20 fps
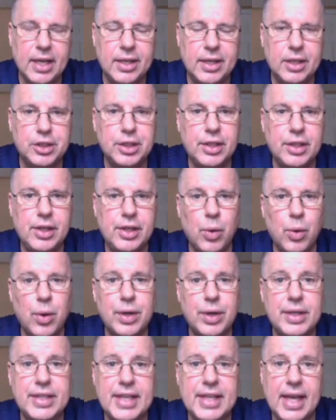initially
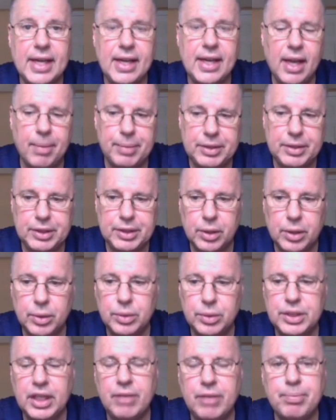ordered 10
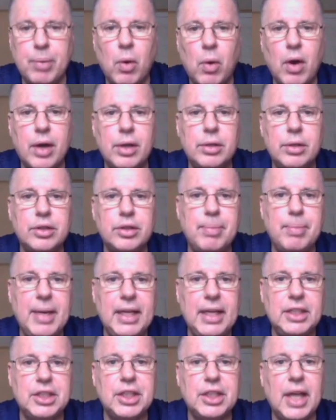episodes. If Partners
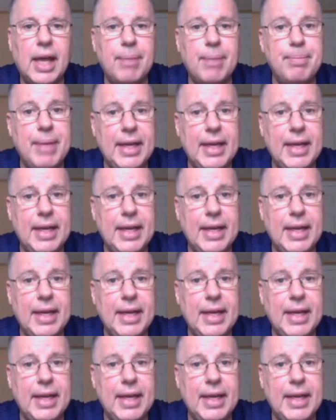meets,